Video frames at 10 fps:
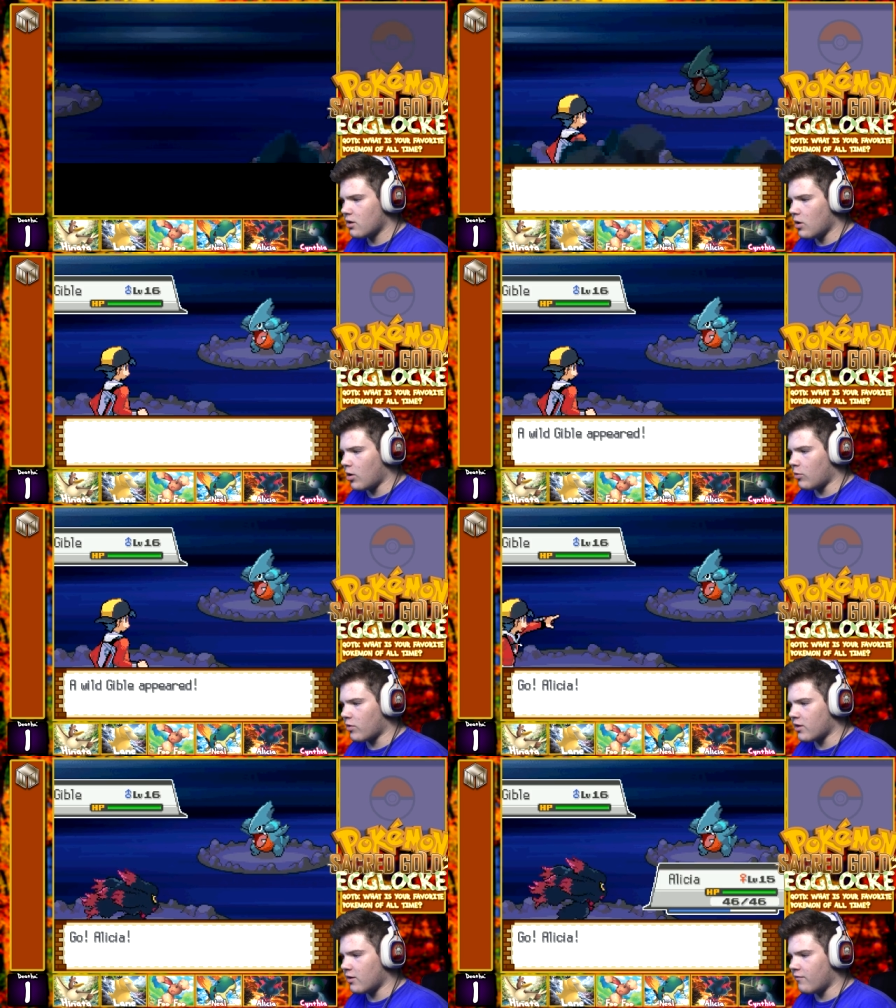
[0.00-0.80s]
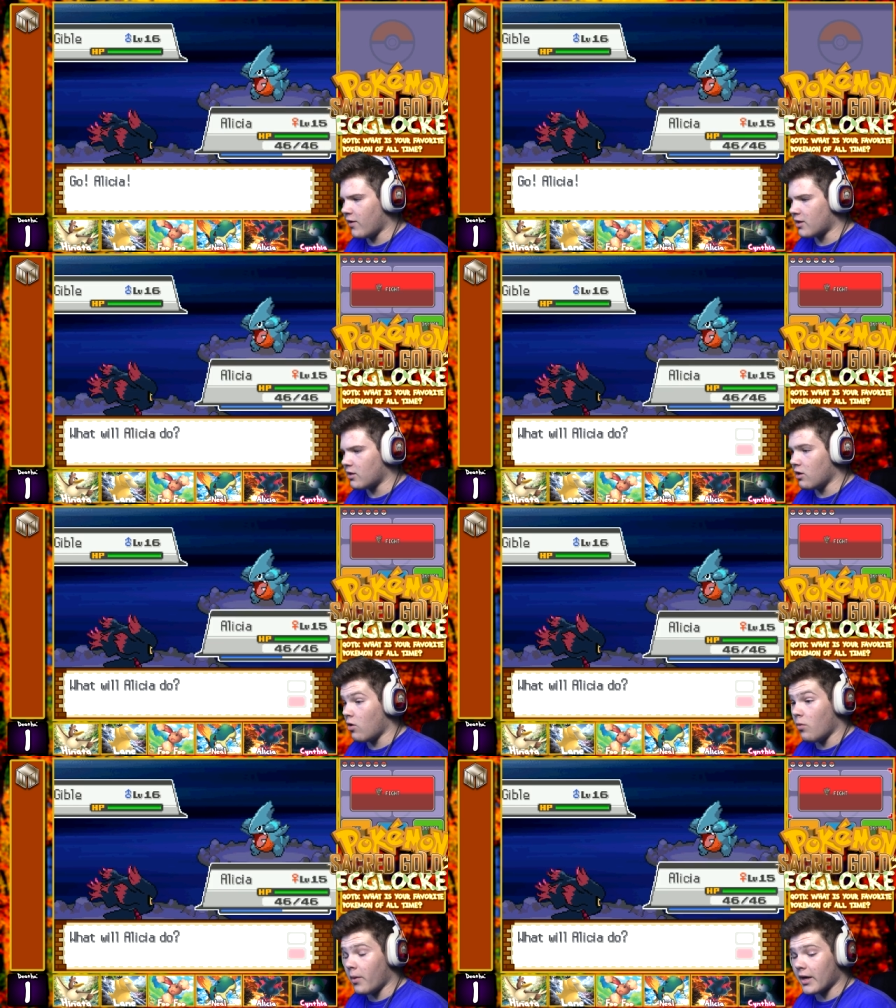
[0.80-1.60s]
Or it wasn't affected.
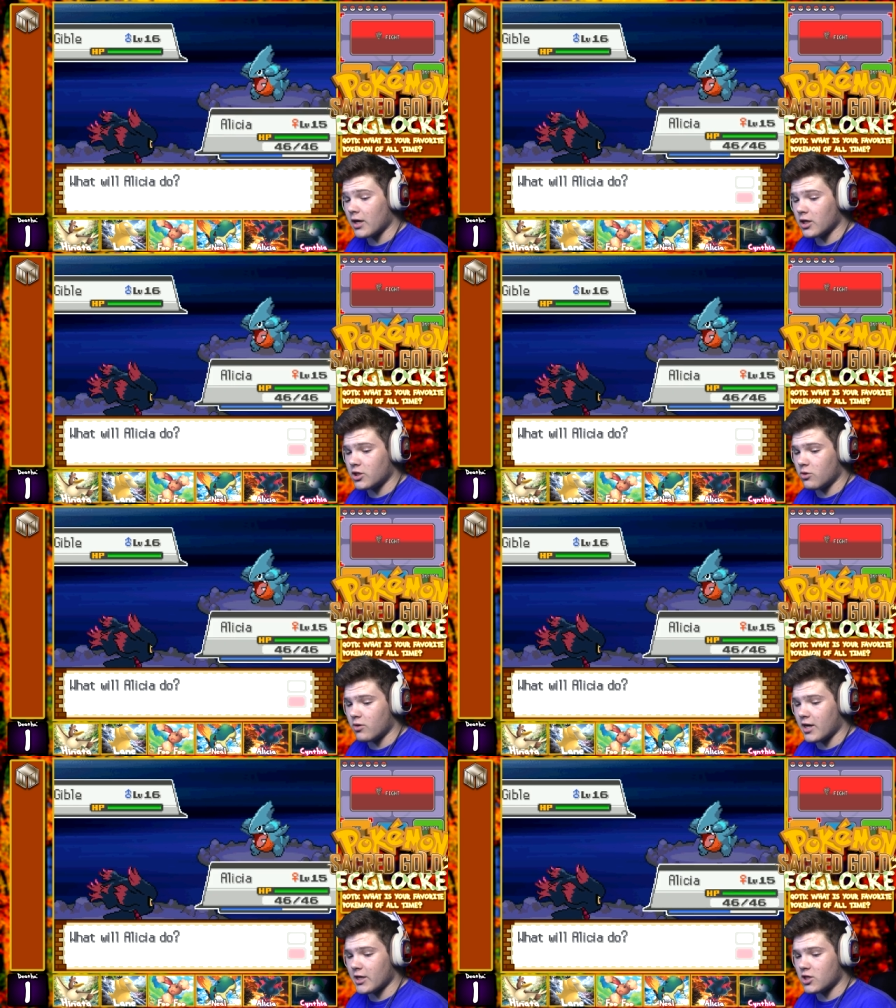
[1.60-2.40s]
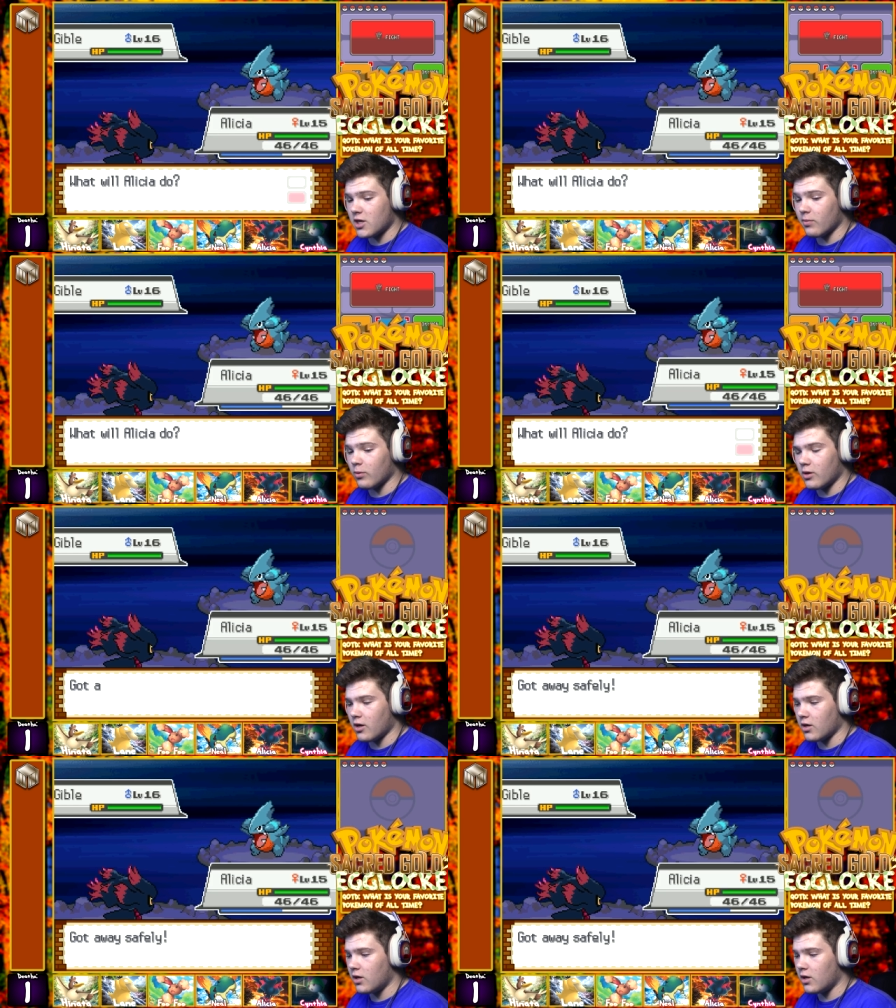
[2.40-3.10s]
Oh my gosh, you can catch Gible here.